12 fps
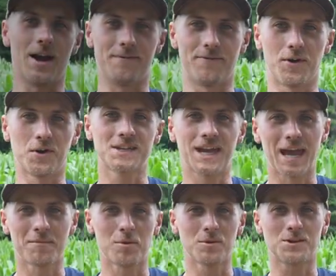right, first
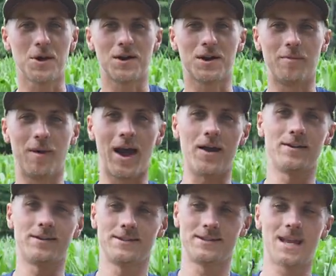camera we're talking about.
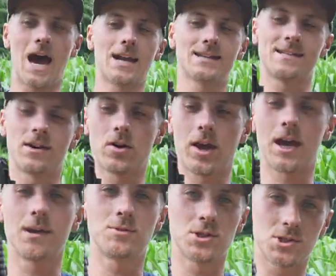Not a cell
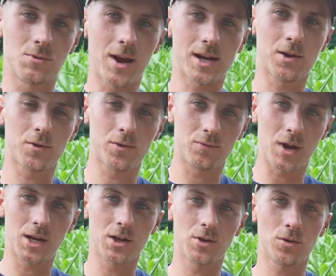cam, just a
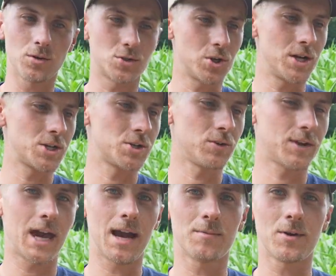regular old traditional
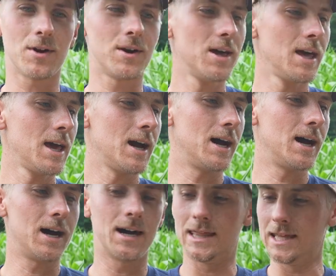camera.
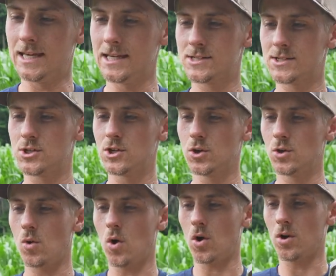These
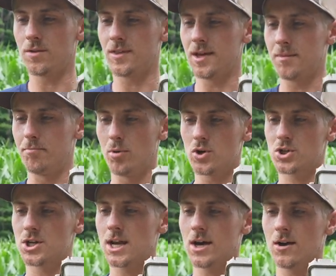two are the
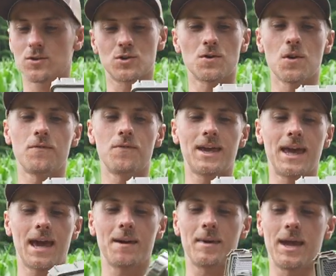Bushnell Trophy
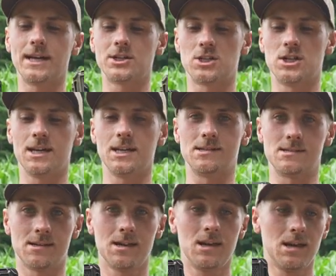Cam
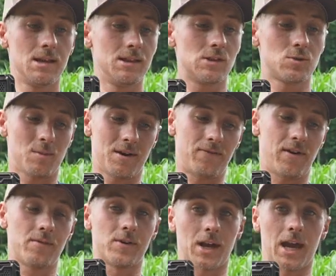HDs. These were my
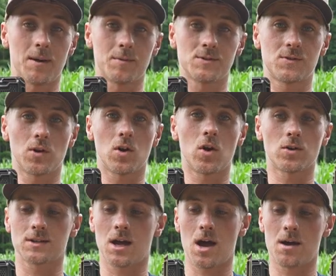favorite cameras for a
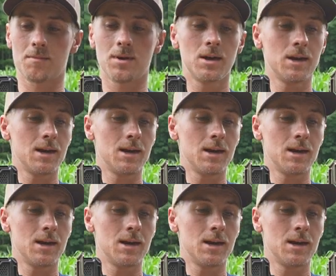long time.